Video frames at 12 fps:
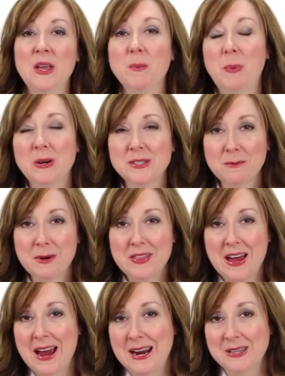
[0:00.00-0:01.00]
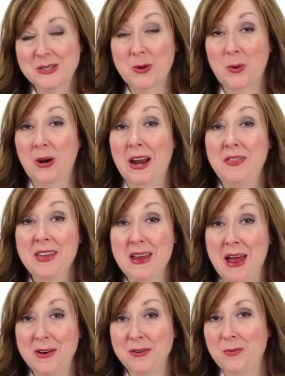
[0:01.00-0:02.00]
The person with the highest score at the
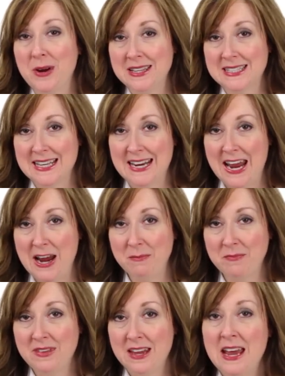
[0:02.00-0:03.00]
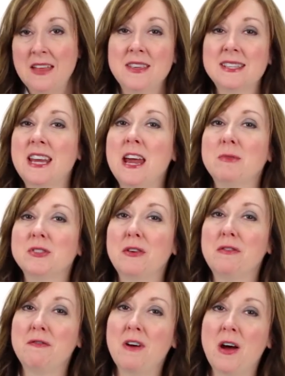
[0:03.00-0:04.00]
end wins the game. This game is a
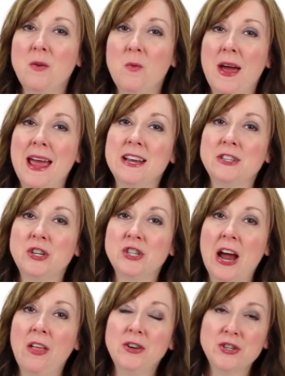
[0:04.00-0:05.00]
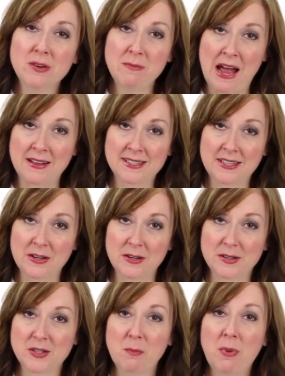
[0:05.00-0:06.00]
fun way to challenge your math
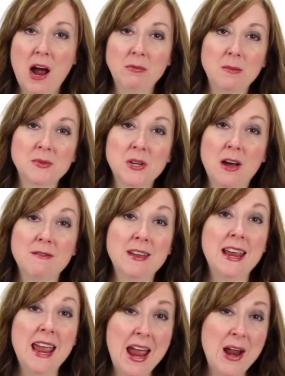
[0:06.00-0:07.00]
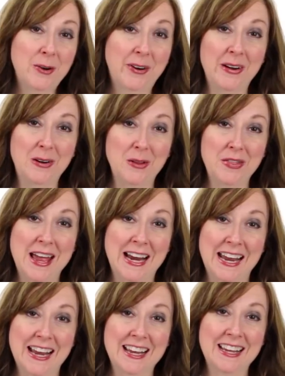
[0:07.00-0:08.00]
skills, problem solving, and critical
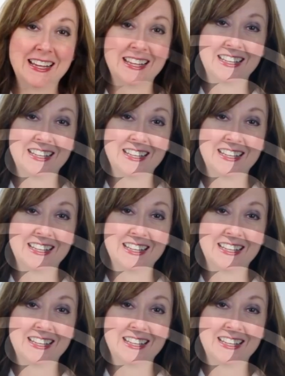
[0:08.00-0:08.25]
thinking.